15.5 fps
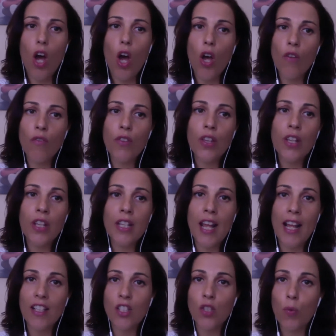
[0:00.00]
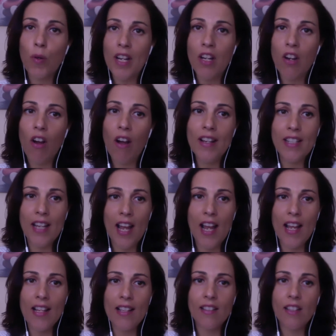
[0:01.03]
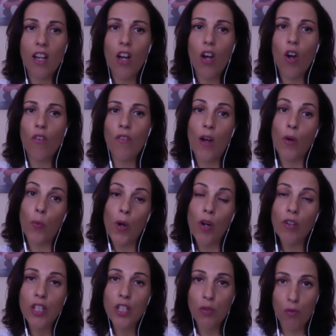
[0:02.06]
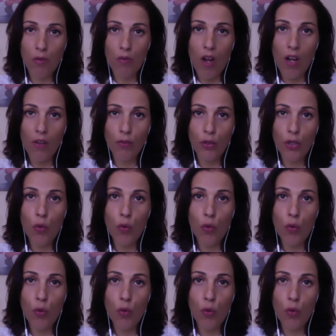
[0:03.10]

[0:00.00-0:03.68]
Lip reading: Over the next 29 days of our Wellness Revival,